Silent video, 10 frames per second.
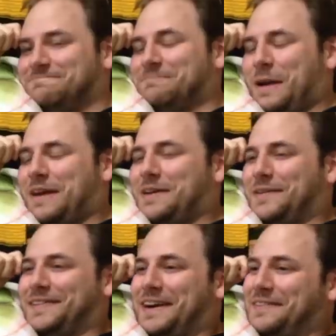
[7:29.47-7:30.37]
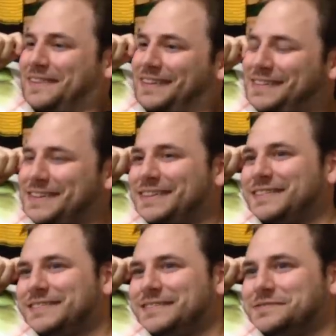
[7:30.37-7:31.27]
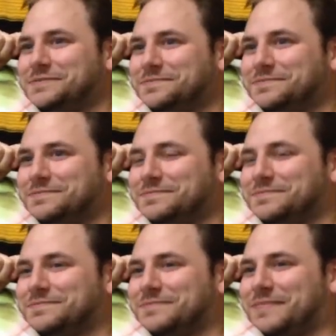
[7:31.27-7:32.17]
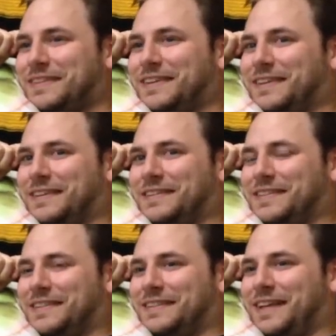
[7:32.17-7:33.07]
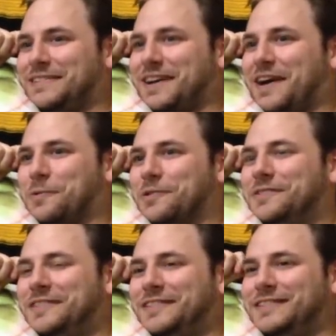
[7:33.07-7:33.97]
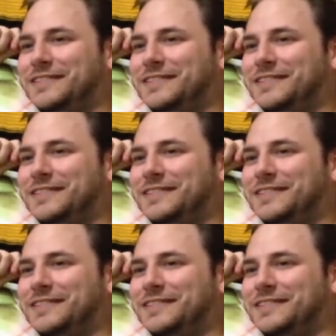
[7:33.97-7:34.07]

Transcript: had Down I know what syndrome that one is. Geoff was showing the prop mics. Oh, I know this. That's AHWU.